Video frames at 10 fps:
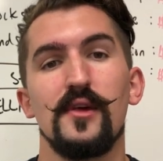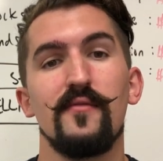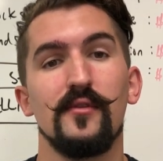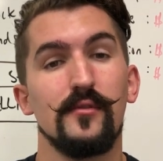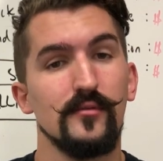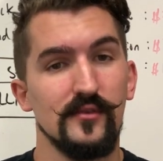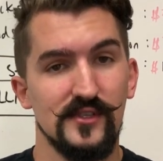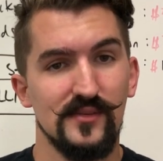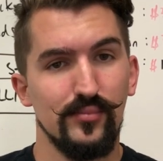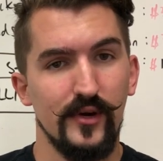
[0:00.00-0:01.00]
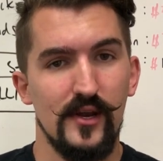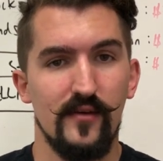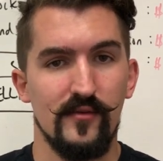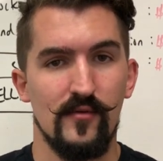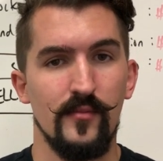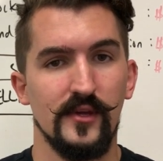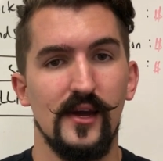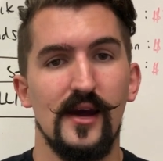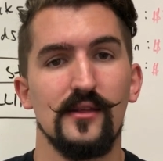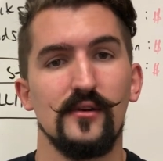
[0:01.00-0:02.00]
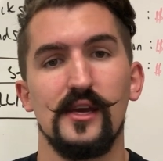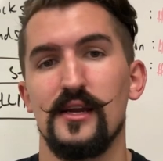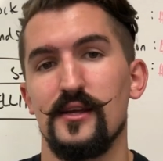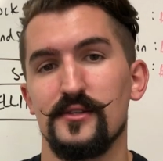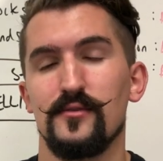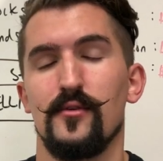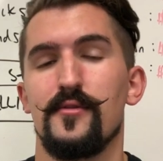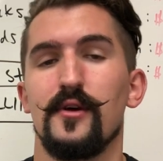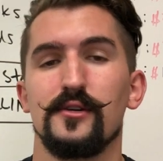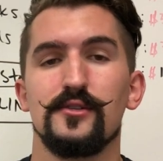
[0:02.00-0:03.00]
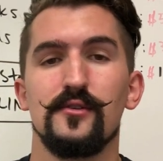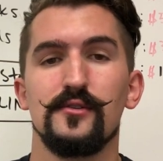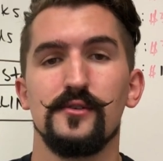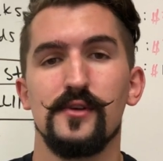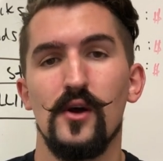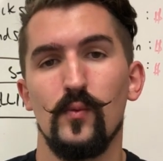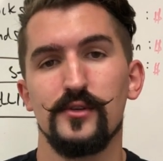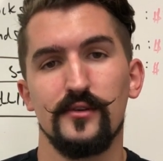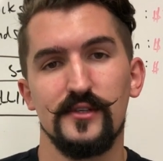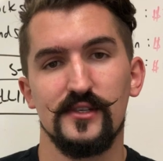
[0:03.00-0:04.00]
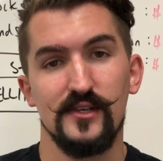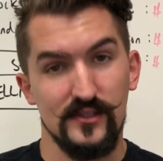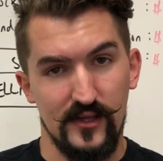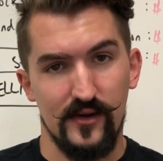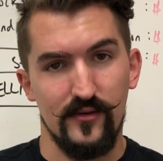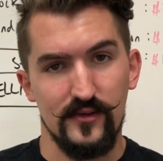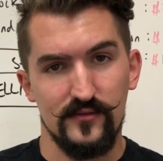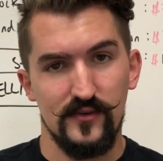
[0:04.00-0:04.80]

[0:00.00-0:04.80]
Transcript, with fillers: even through the split of the Roman Catholic and Eastern Orthodox churches, which I'll discuss later in this